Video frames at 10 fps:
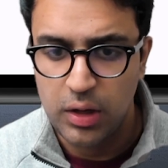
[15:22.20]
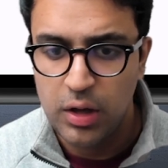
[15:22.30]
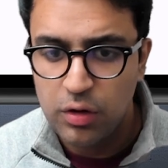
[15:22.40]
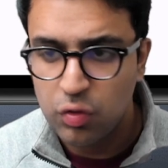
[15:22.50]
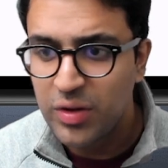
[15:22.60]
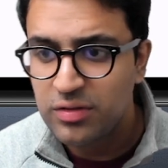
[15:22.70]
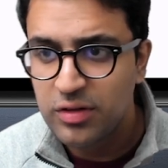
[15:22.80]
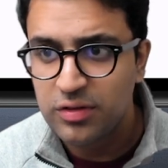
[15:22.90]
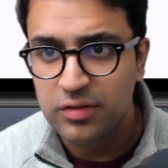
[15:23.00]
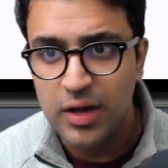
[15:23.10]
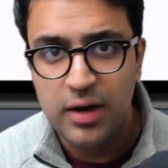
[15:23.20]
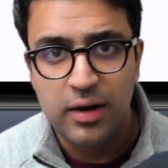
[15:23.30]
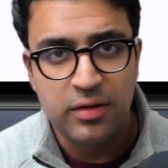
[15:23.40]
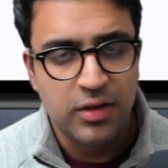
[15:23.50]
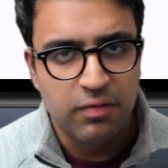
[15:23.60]
So once this is done,
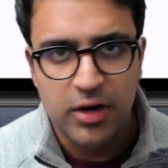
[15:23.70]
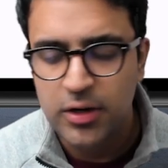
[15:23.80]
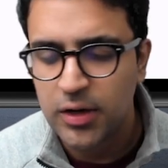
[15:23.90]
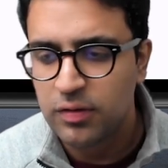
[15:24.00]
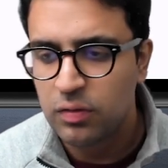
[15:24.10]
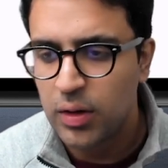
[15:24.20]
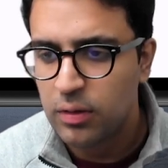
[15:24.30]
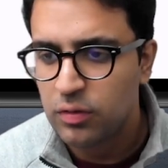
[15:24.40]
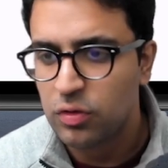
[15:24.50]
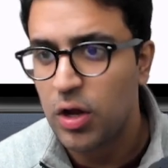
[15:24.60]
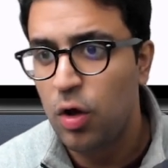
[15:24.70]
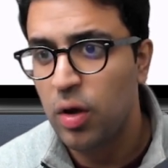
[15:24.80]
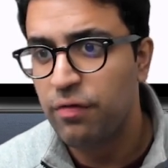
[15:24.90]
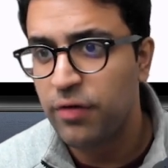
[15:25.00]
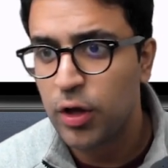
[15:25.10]
let's give it a test run. So now
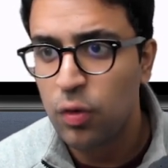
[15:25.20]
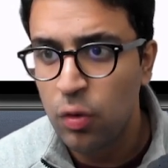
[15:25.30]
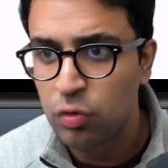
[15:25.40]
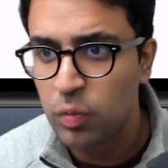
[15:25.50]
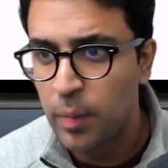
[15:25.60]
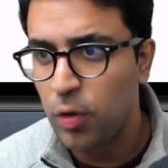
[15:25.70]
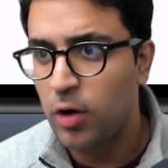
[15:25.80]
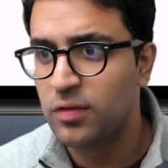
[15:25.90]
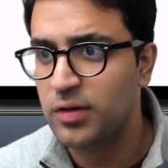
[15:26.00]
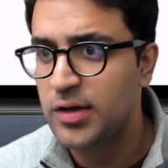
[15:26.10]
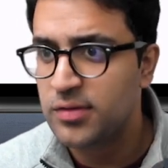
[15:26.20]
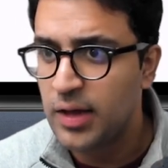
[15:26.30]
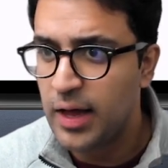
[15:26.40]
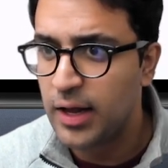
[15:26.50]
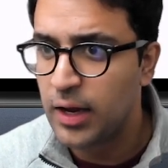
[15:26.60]
if I go to my products list
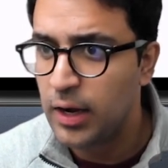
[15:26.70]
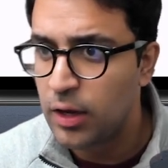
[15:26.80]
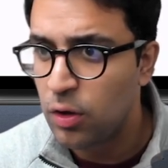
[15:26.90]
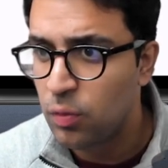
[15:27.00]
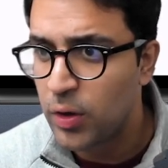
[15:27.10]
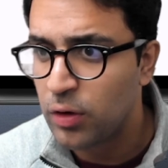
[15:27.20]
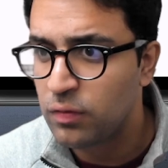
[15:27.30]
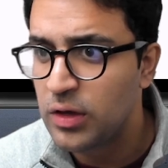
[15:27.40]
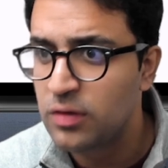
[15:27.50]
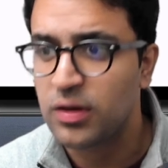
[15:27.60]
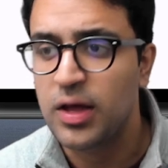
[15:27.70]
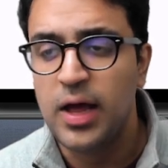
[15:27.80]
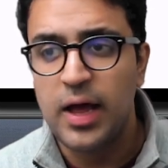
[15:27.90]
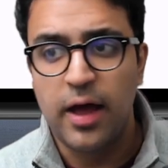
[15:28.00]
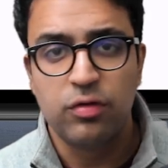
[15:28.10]
and I click on one of these,
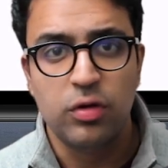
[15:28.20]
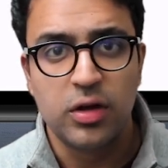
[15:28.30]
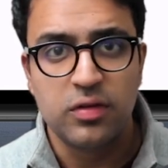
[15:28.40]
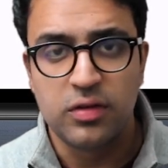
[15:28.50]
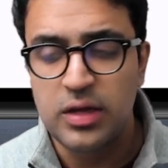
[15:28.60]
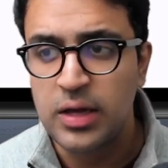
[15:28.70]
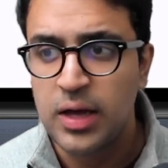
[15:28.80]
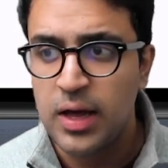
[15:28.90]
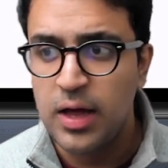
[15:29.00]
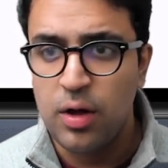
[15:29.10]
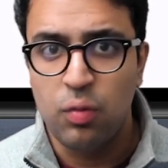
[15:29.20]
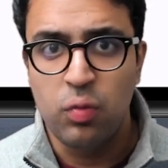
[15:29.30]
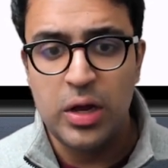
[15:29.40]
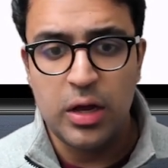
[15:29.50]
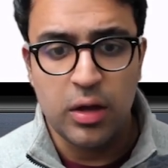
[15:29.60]
as you can see,
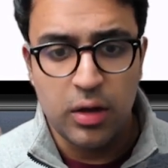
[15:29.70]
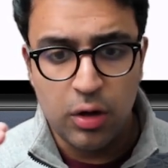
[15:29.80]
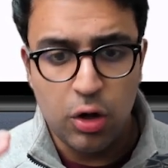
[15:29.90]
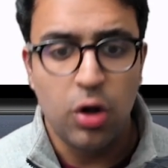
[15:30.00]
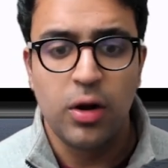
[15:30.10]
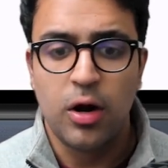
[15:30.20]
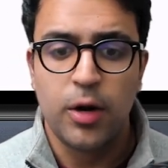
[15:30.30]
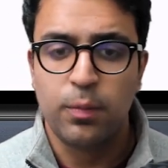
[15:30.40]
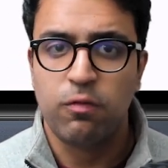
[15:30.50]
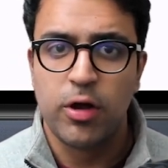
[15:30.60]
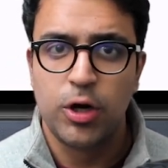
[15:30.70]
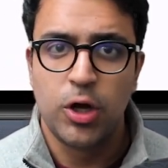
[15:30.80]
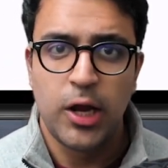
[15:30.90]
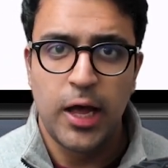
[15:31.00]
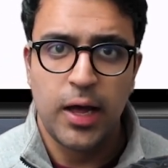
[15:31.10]
we call cart
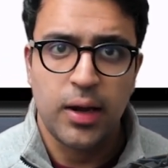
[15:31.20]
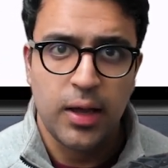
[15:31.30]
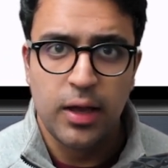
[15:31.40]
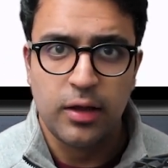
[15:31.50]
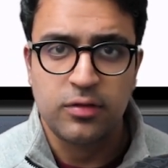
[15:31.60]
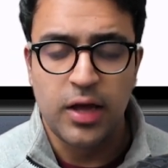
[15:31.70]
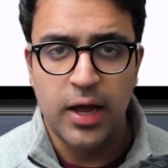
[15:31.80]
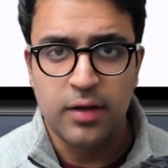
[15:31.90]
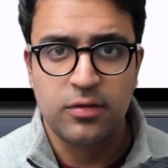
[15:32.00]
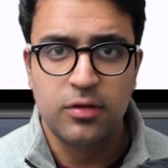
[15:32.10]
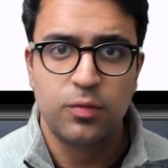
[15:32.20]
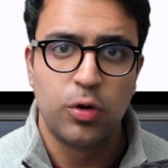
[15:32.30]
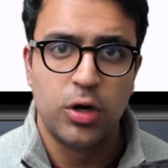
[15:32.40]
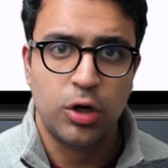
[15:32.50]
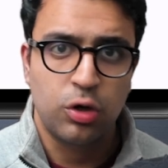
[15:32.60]
provider.add, it adds this
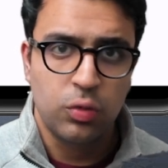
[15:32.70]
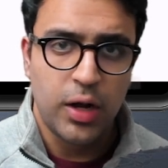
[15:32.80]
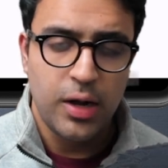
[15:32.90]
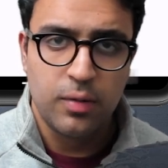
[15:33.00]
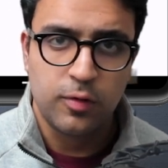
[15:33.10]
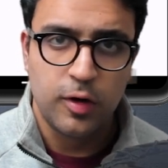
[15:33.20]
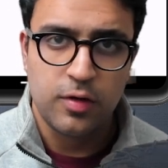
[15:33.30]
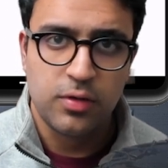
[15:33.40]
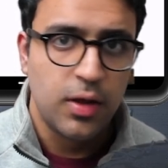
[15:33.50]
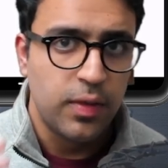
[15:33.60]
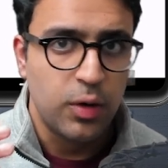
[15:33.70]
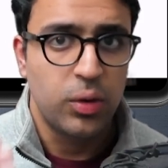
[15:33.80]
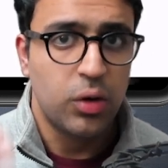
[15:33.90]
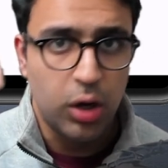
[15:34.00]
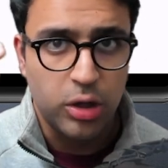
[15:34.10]
product to the items list. Then we
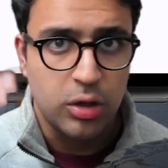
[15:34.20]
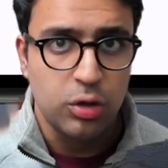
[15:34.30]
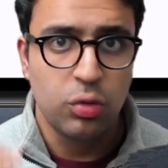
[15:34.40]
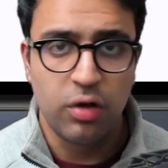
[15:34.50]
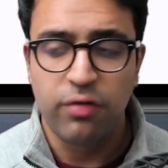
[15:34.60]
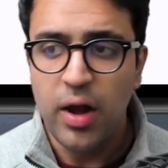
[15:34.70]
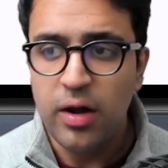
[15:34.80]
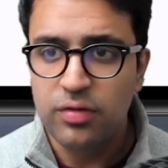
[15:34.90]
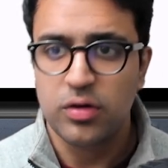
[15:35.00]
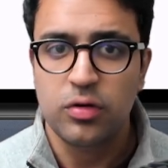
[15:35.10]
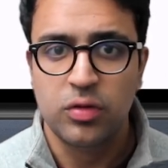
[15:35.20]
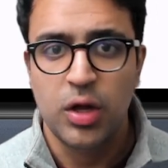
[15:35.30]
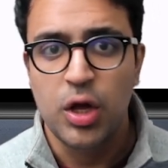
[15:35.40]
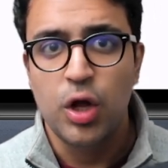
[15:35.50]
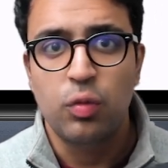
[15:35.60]
call notify listeners,
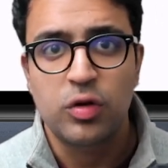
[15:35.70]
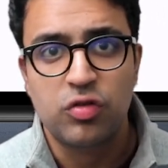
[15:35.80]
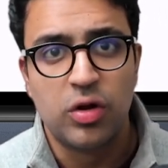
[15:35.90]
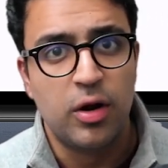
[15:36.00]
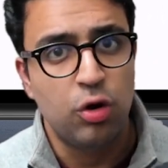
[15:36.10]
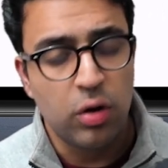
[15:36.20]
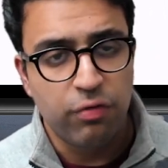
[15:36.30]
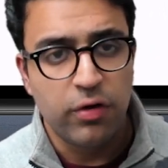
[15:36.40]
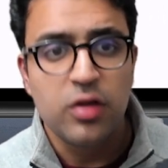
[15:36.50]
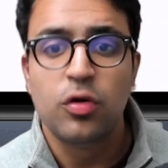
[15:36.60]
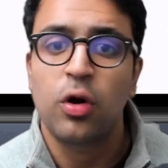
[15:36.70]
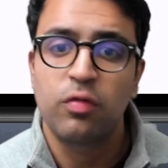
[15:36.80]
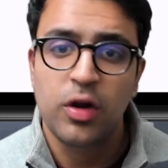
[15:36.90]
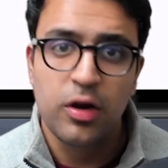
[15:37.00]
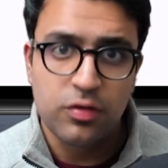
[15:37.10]
which notifies all of
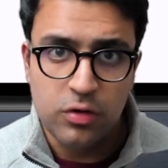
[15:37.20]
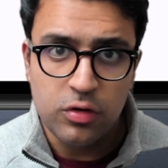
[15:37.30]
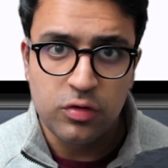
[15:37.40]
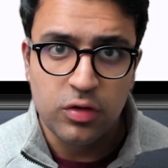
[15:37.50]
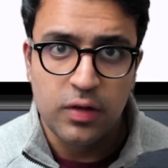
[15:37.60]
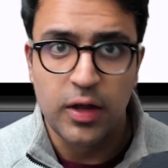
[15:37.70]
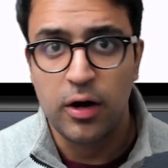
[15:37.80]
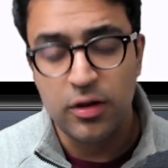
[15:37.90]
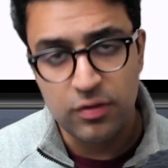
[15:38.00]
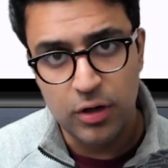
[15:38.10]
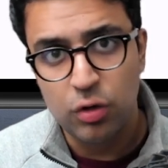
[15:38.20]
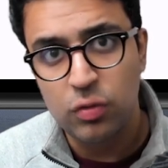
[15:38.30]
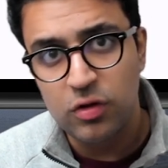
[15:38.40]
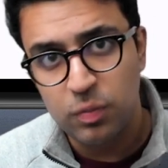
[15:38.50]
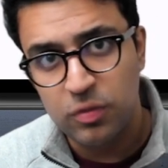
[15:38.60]
the listeners that are listening to
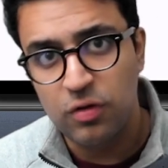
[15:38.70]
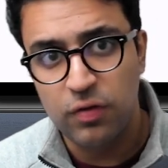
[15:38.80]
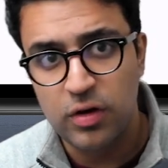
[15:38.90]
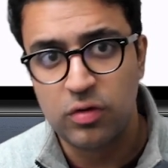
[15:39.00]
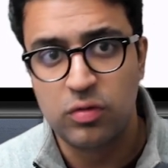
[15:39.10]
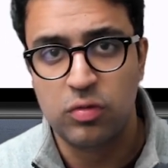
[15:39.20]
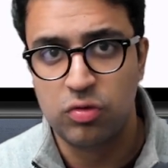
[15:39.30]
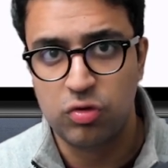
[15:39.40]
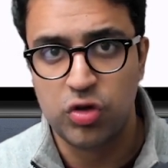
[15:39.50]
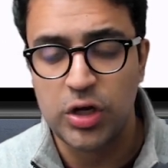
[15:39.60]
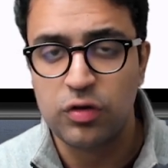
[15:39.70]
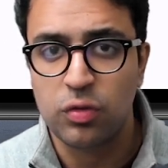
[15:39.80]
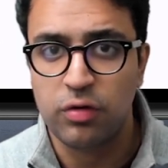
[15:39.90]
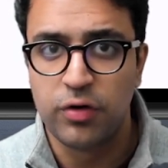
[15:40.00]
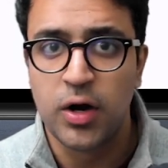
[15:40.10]
this specific change
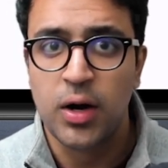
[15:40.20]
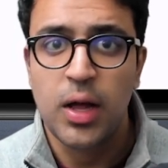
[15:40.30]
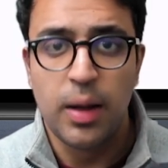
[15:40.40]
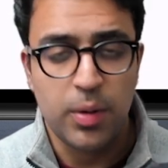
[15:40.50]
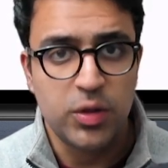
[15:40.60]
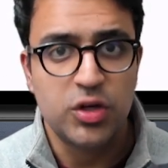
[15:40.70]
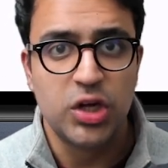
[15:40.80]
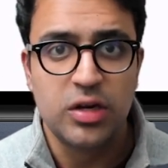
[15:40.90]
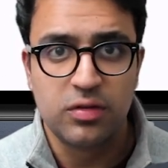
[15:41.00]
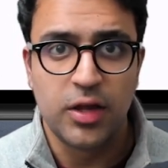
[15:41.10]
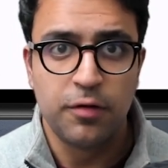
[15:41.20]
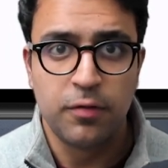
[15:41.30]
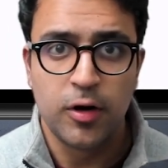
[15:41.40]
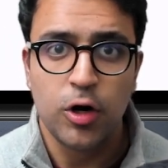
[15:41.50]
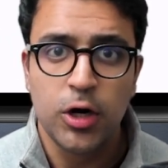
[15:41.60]
notifier about the changes that have
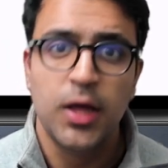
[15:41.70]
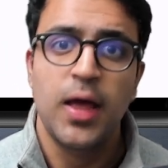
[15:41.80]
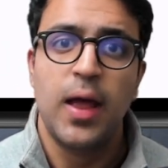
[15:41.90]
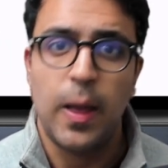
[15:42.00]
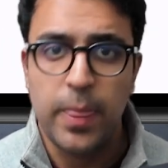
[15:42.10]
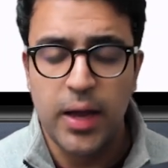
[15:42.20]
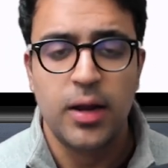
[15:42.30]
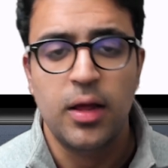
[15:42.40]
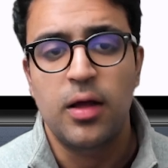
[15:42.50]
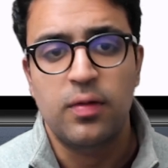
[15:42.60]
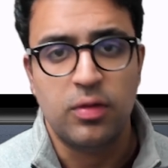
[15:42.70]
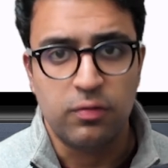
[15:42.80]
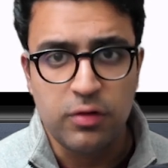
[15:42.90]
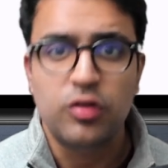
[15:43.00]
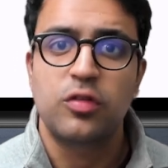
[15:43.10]
occurred, and then the
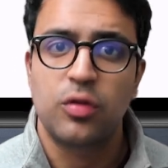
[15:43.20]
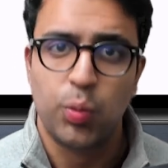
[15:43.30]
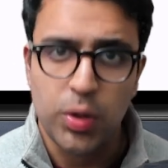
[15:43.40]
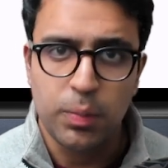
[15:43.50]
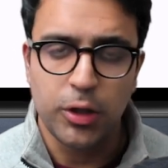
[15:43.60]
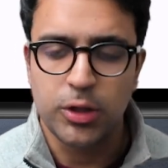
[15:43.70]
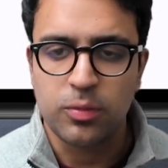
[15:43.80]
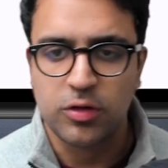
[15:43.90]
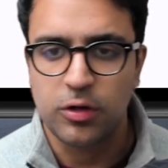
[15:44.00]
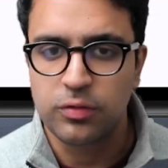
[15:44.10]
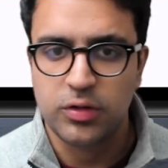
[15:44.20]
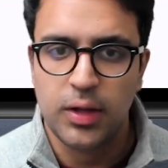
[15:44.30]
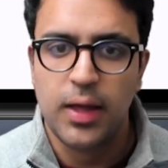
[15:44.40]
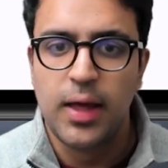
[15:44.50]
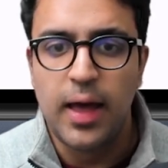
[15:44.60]
widgets rebuild themselves.
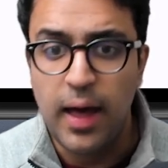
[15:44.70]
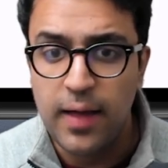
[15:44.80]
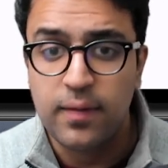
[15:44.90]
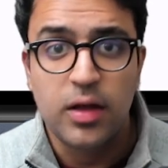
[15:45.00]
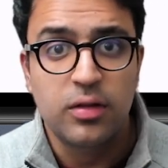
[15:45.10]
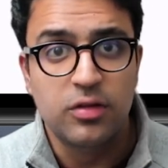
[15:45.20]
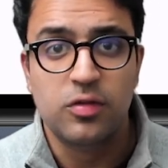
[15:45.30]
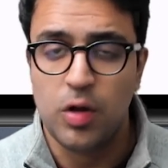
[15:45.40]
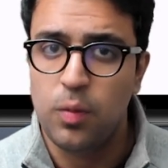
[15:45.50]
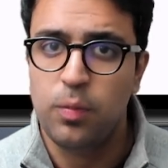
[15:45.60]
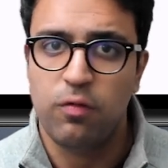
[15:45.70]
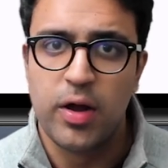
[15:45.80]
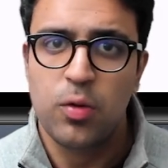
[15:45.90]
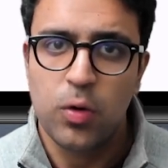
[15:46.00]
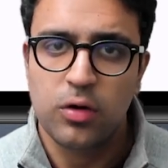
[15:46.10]
And this is how a
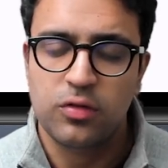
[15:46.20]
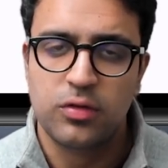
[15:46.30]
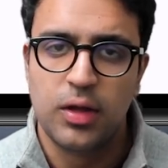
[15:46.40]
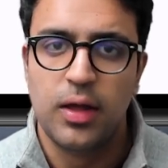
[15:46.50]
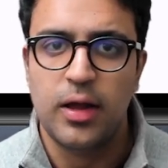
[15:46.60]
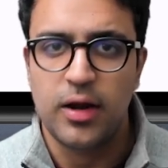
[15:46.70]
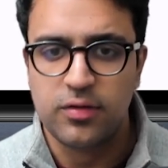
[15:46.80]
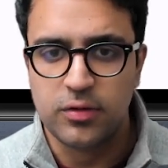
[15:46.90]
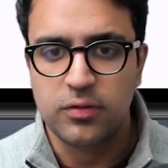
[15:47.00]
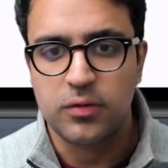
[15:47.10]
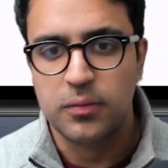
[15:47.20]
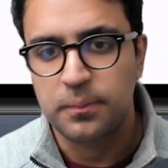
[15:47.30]
provider works in essence.